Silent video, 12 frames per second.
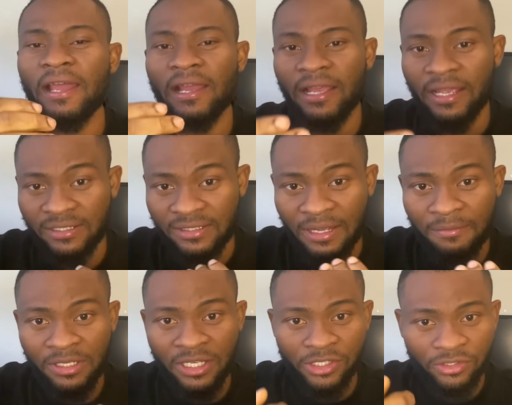
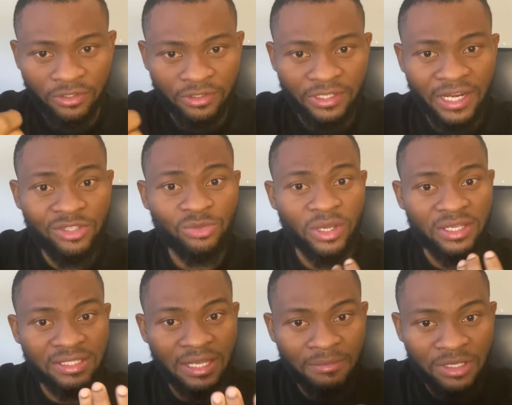examination, trying to
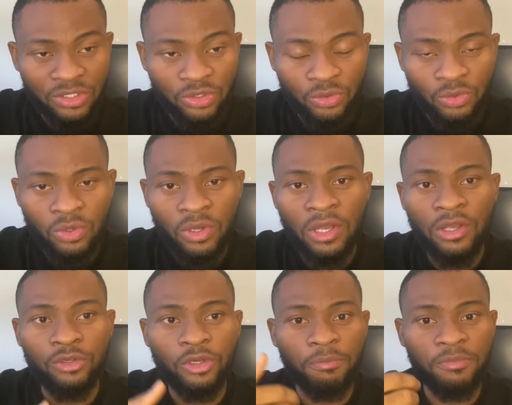examine you,
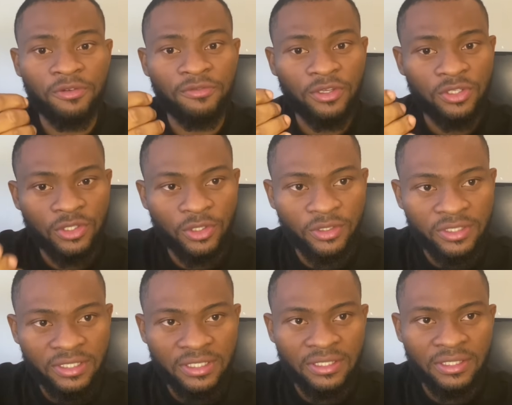your previous
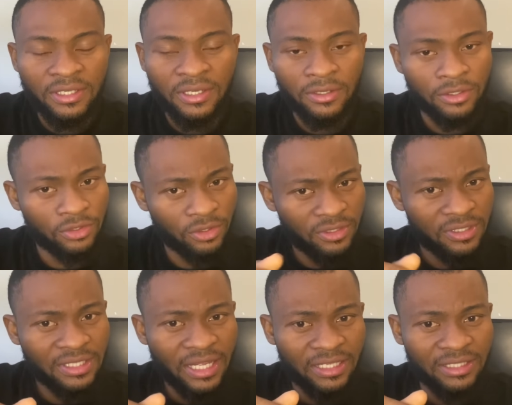studies. You
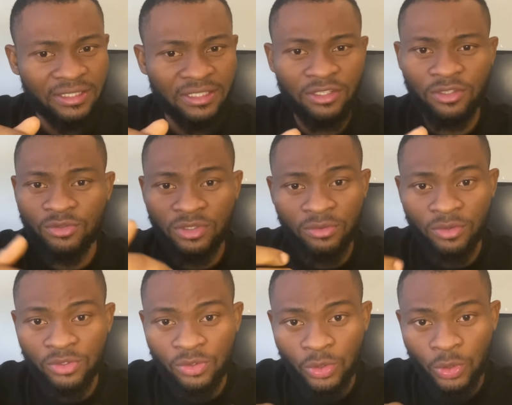understand? They just really
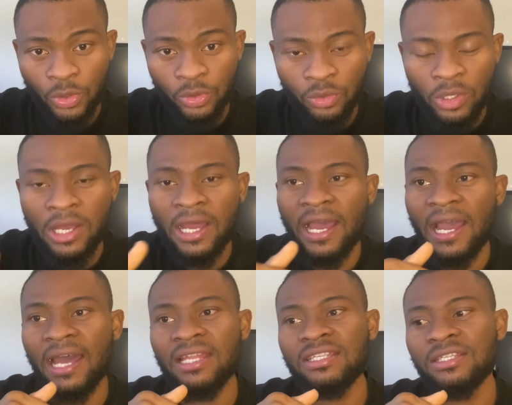want to know you,
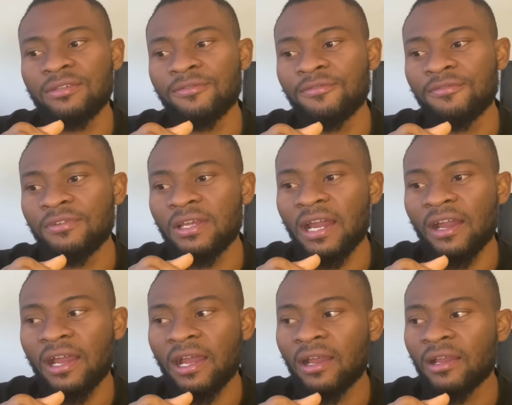and if they
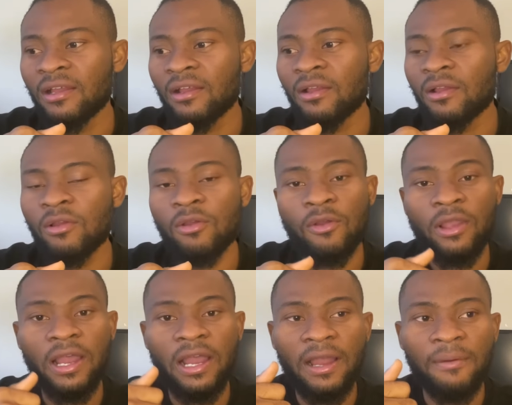are
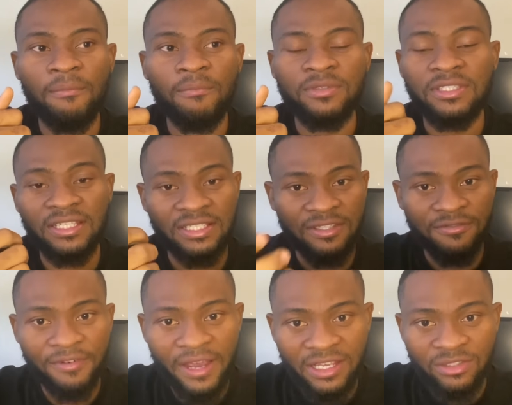
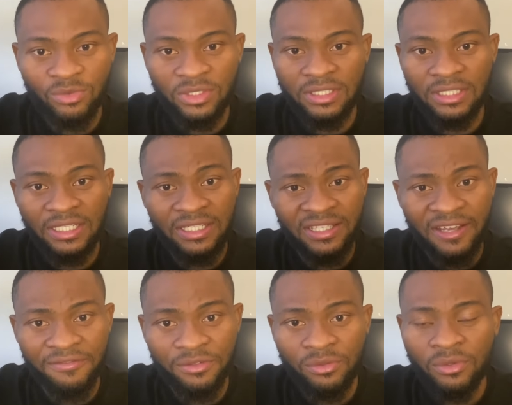satisfied with the
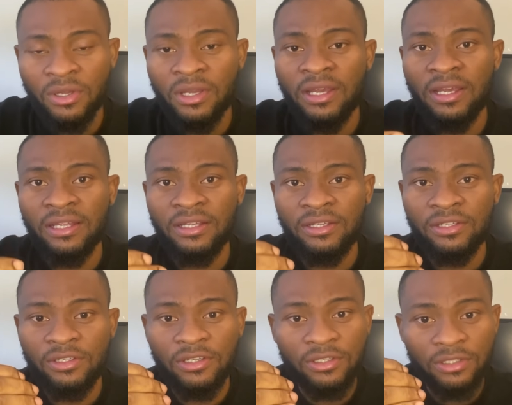interview,
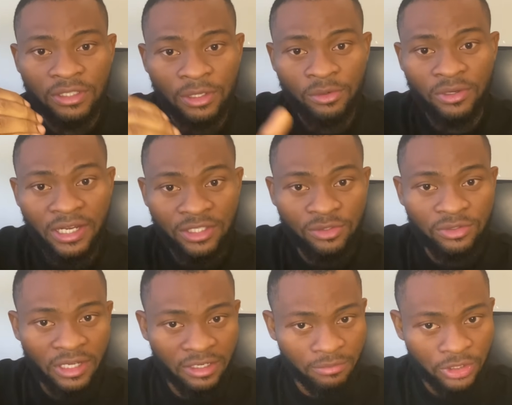they will grant you the
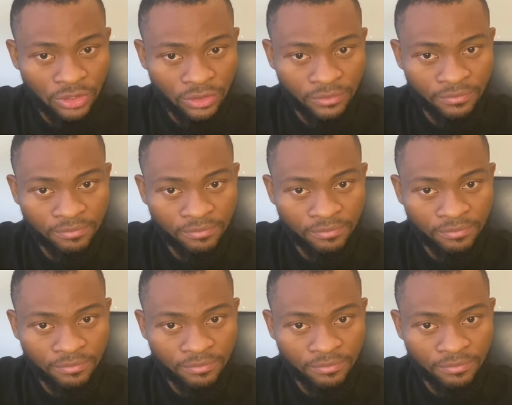admission.